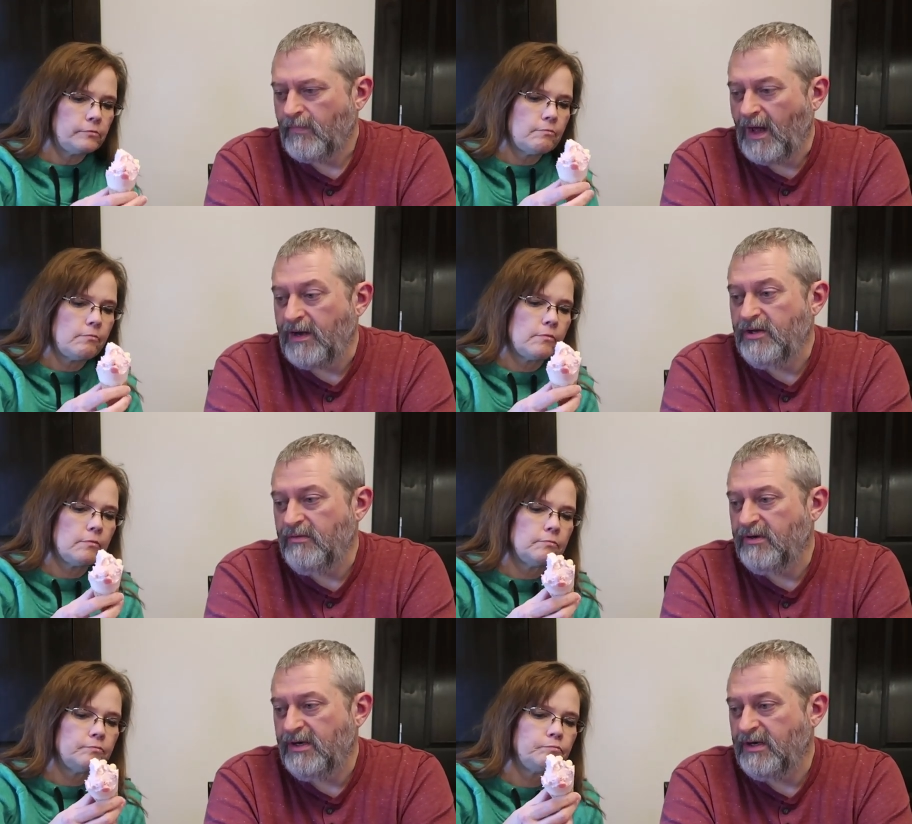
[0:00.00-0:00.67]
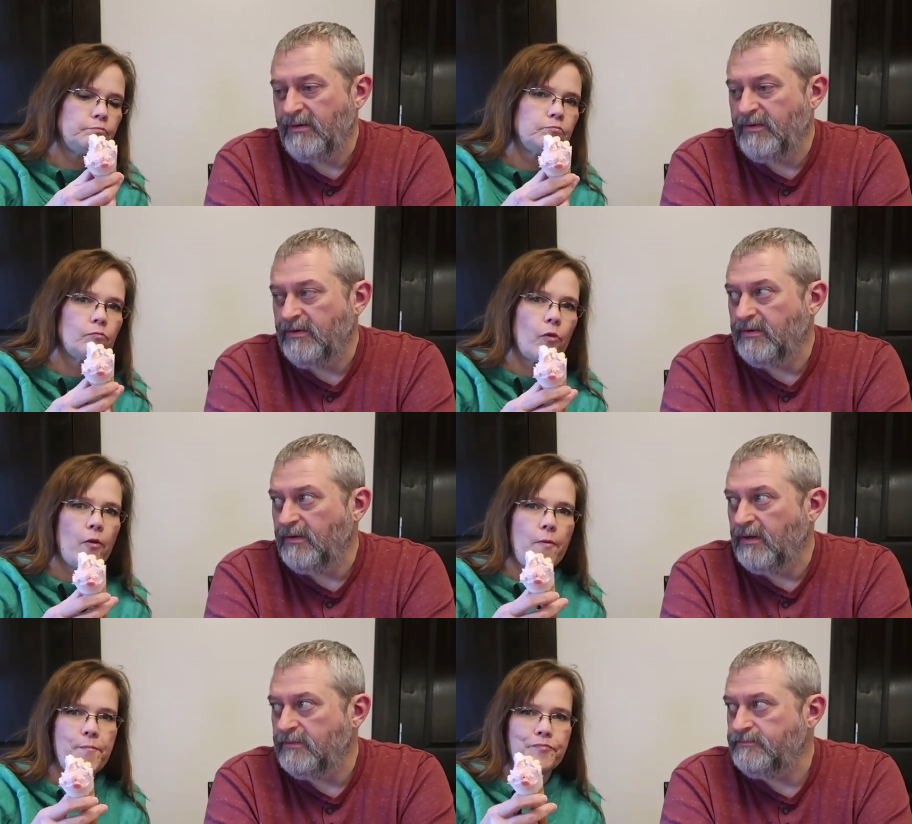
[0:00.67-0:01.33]
Speaker 1: I knew you would end up doing
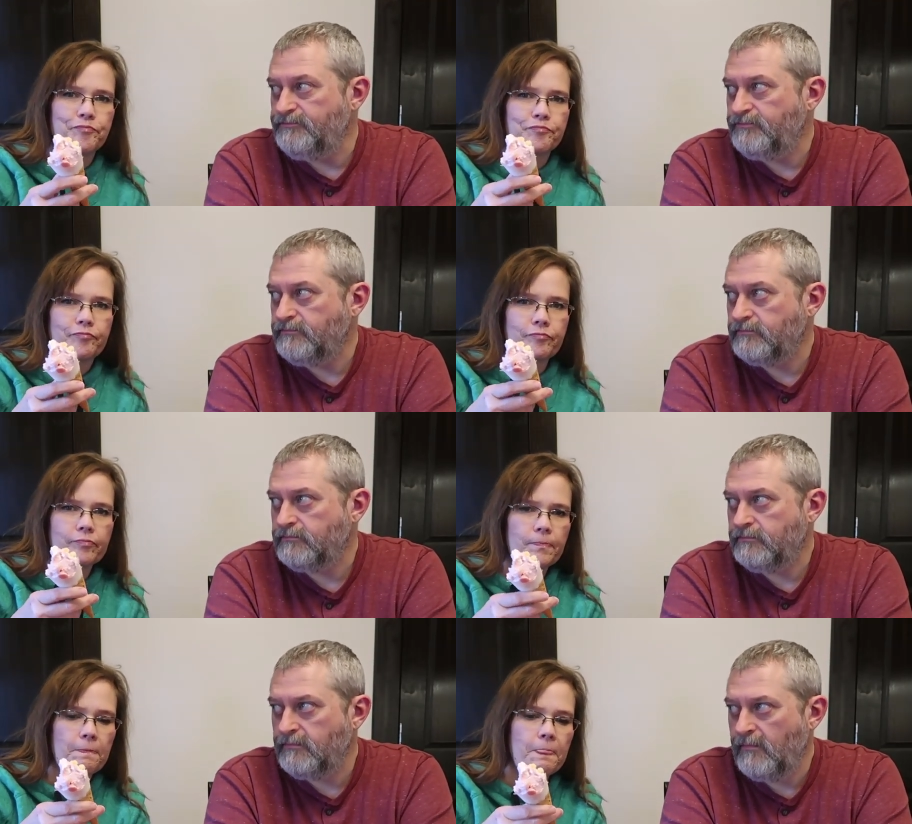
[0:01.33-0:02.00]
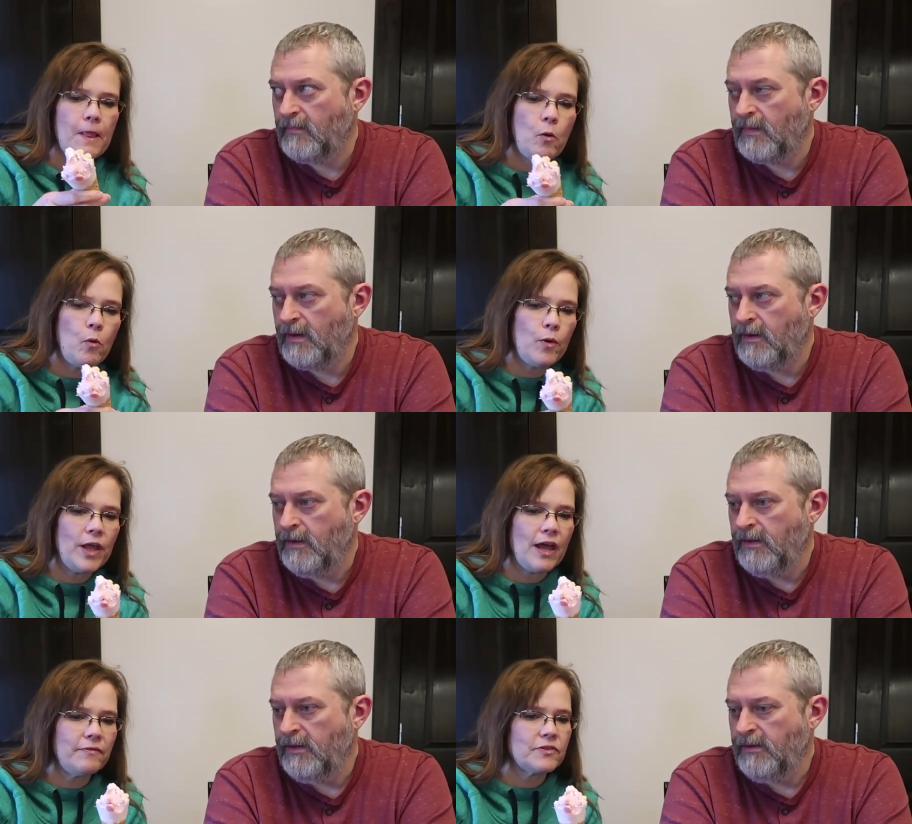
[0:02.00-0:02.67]
Speaker 2: it. Well, we
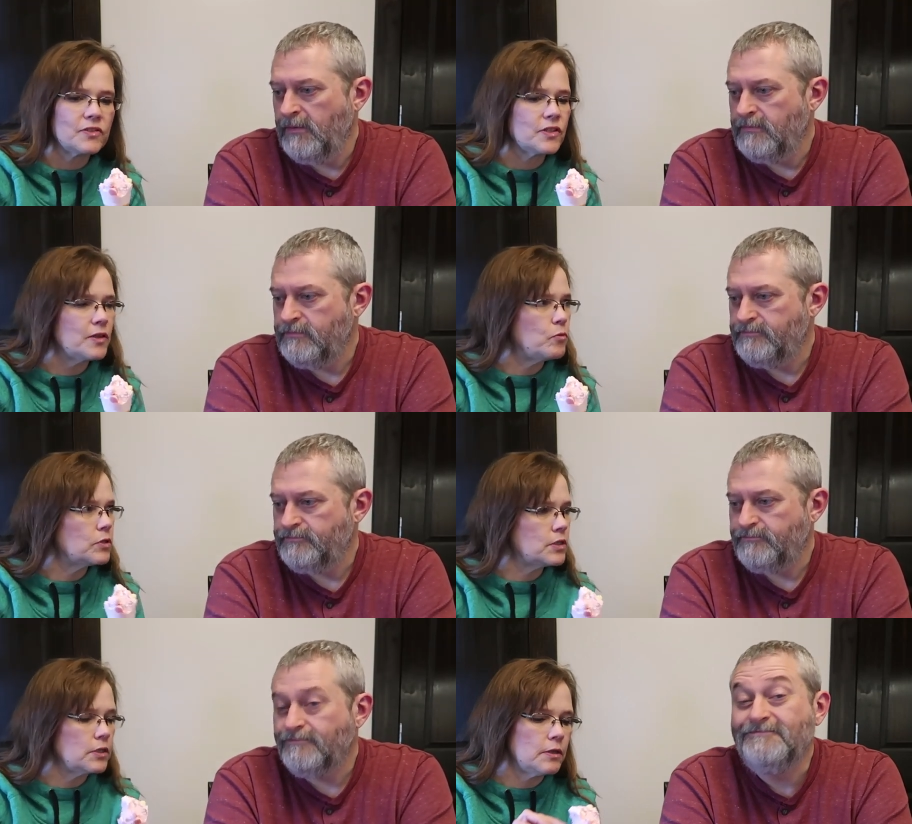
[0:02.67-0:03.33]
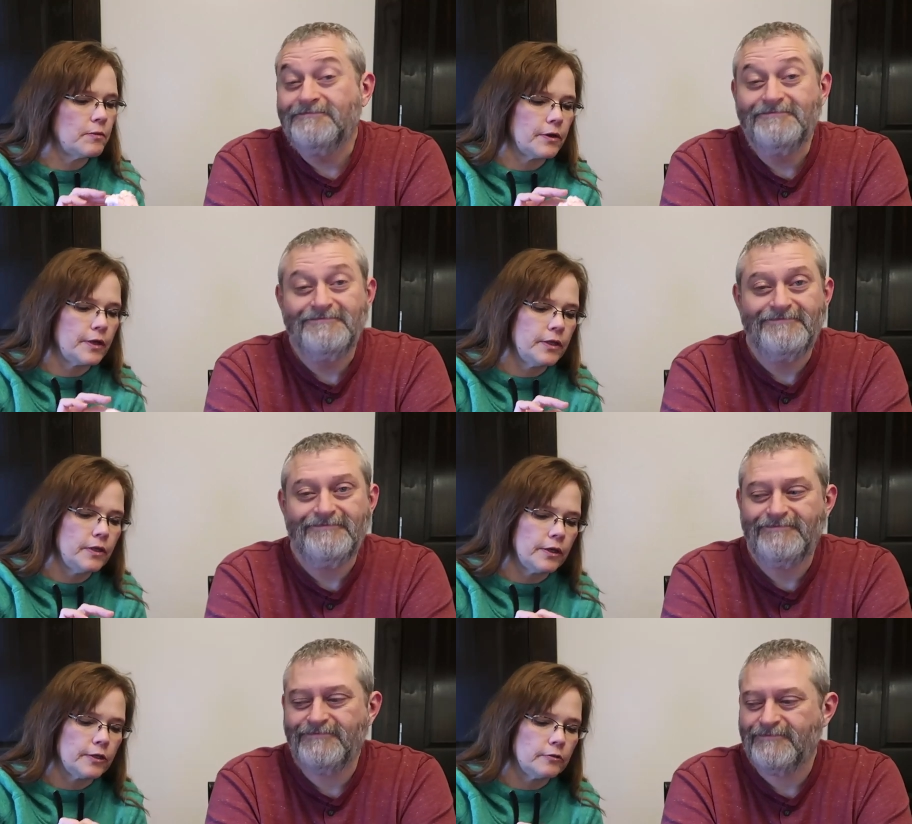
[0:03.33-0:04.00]
have to see what's in there. In
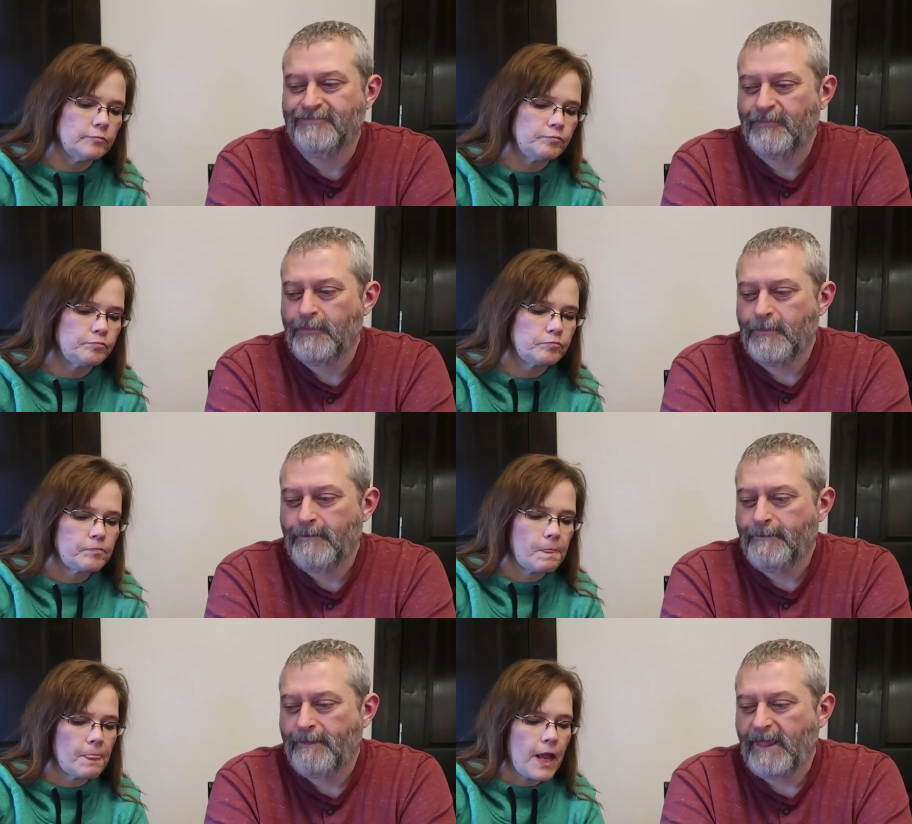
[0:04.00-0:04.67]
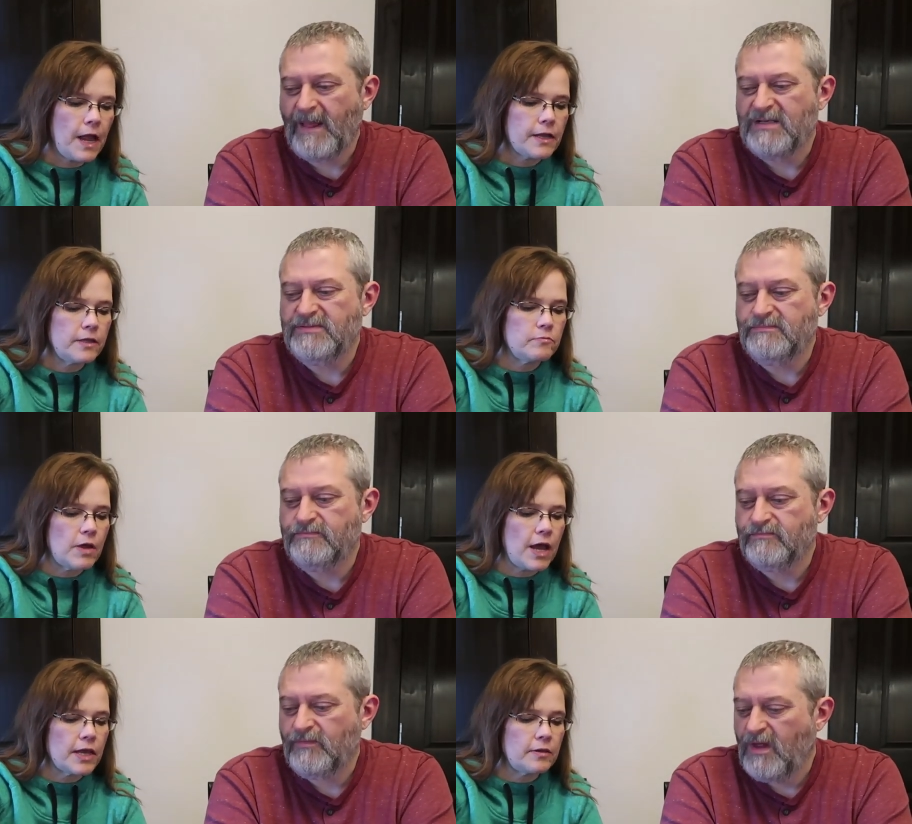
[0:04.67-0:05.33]
there. I can,
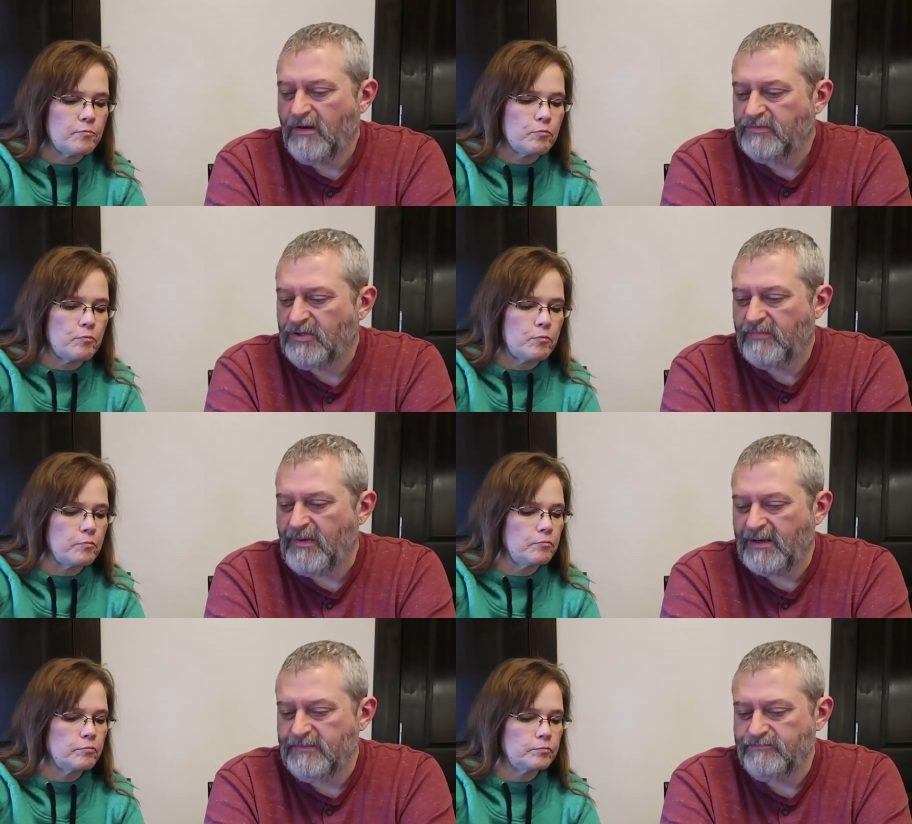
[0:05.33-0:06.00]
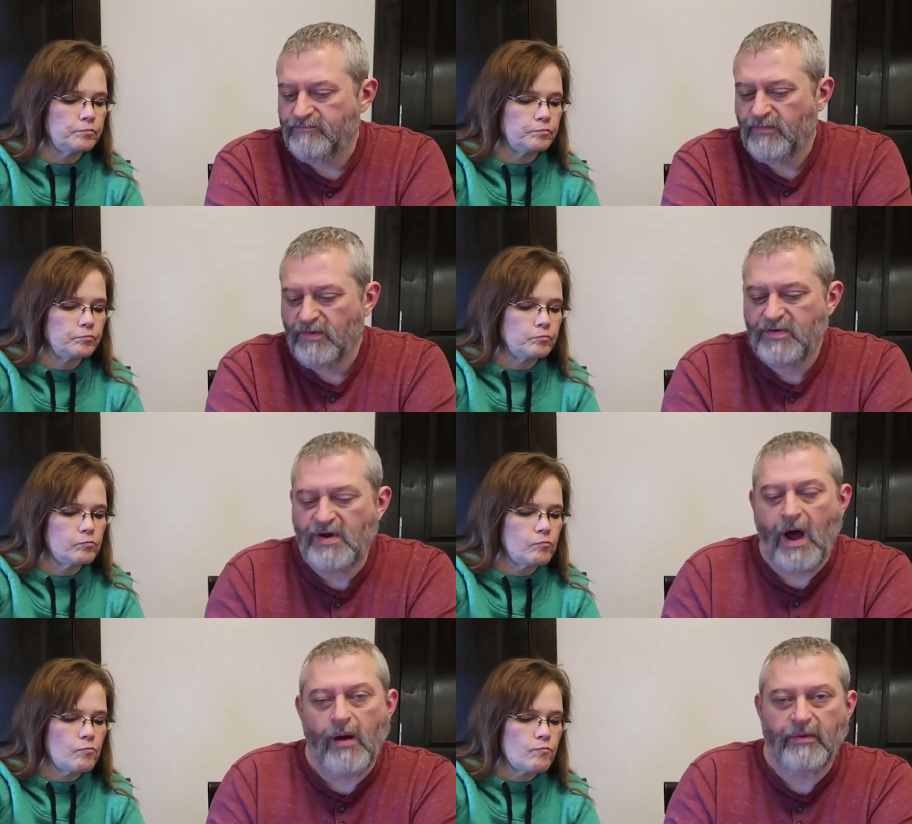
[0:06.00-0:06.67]
I can. No, you can
Speaker 1: bite. She
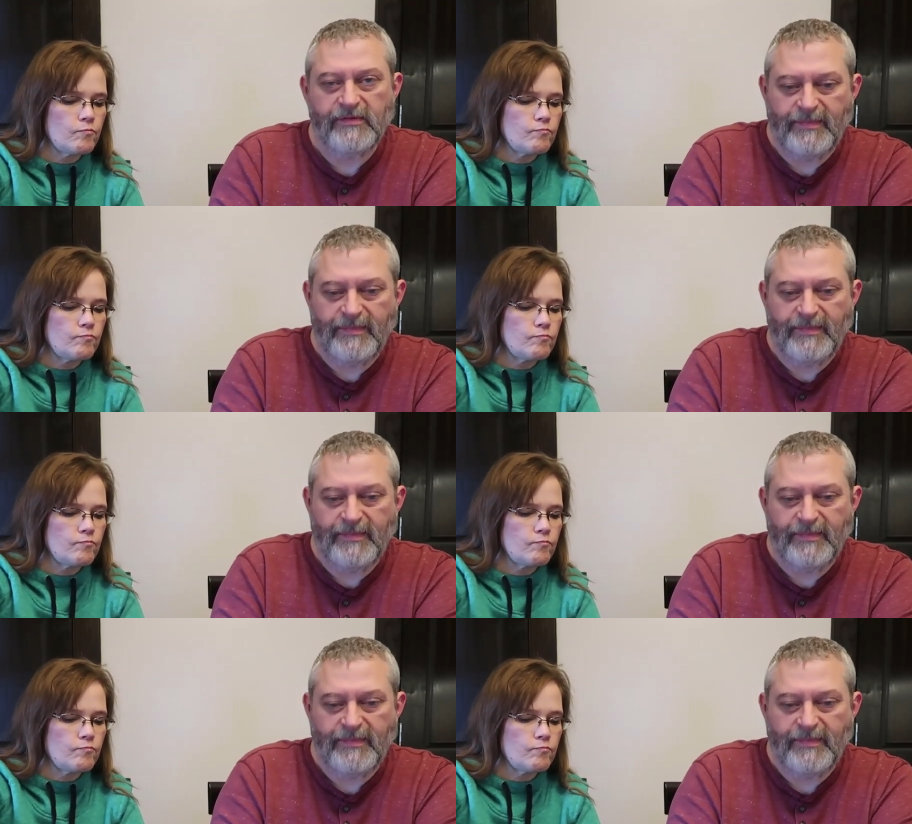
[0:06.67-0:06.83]
always